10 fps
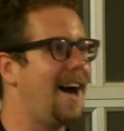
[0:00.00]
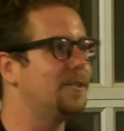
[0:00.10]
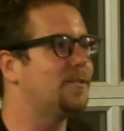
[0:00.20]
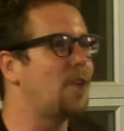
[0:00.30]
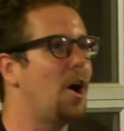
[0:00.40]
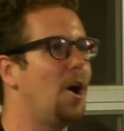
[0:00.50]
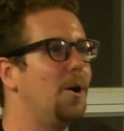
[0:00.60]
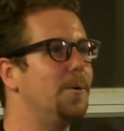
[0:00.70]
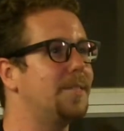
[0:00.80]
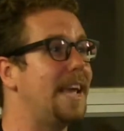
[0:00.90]

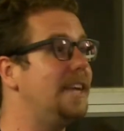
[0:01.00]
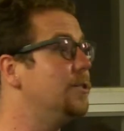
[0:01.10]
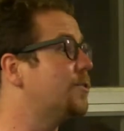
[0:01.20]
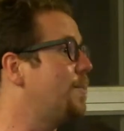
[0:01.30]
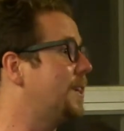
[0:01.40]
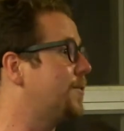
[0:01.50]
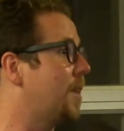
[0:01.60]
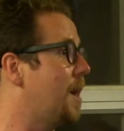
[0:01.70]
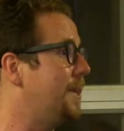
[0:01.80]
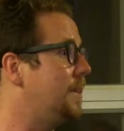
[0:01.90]
So thank you so much for
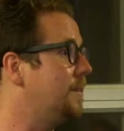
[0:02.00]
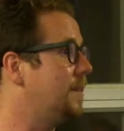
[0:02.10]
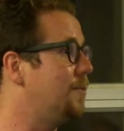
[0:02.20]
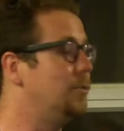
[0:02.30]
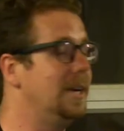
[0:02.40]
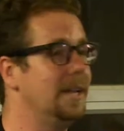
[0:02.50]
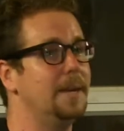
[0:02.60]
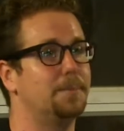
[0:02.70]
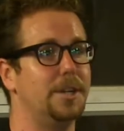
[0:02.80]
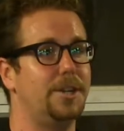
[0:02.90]
coming. I really
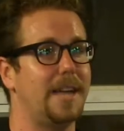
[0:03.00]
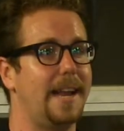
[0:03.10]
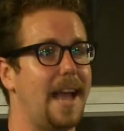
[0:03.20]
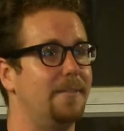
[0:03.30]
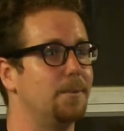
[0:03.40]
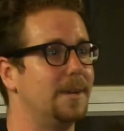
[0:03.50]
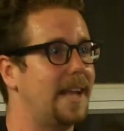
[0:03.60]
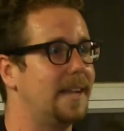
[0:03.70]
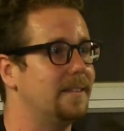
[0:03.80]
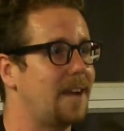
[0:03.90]
appreciate everyone
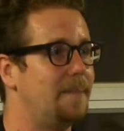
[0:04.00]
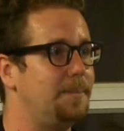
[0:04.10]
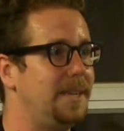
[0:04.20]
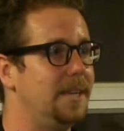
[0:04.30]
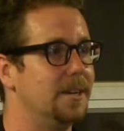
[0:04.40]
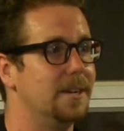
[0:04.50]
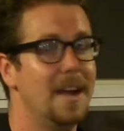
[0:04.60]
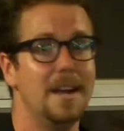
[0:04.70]
taking the time to be here.